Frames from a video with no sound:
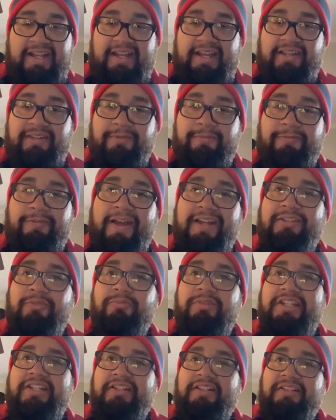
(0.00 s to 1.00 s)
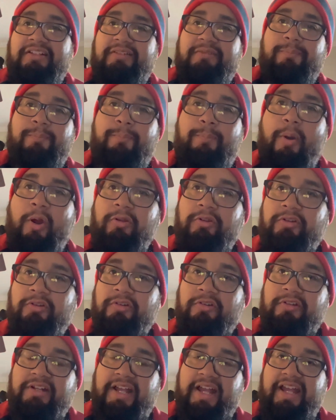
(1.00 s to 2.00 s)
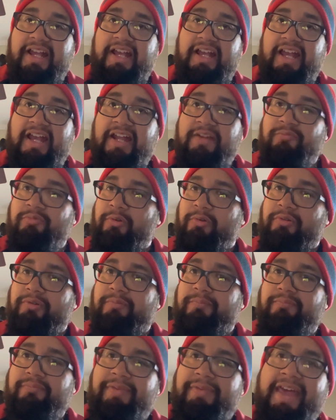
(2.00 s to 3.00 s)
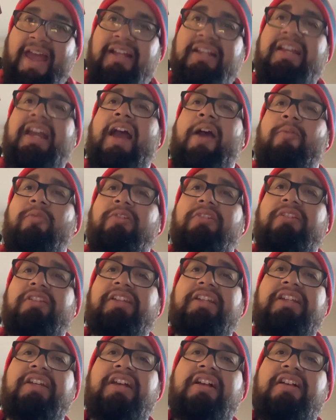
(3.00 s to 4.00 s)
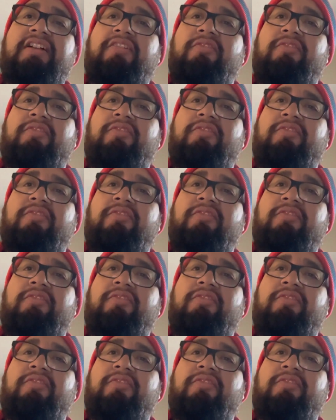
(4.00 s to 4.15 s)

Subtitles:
And the fact that we bunkered and we were that cowardly,